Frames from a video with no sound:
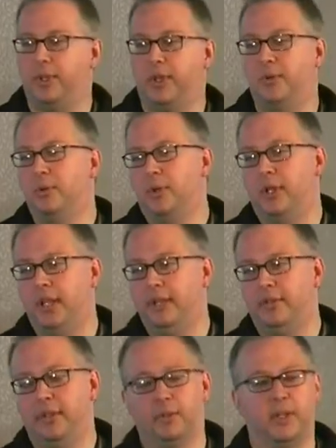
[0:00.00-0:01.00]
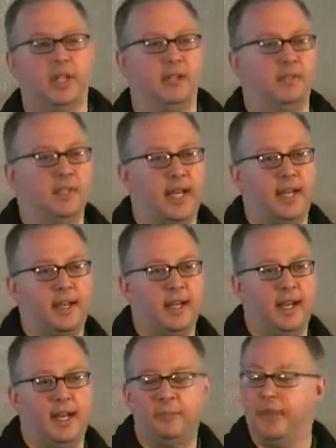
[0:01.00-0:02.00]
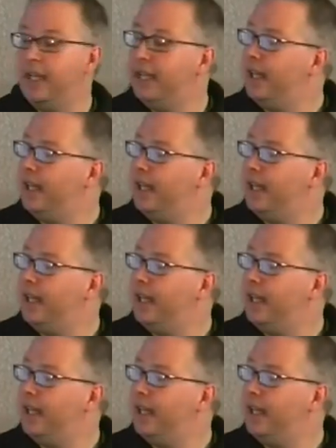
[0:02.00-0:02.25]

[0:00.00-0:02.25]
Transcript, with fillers: with Cool Cleveland, with Cleveland.com.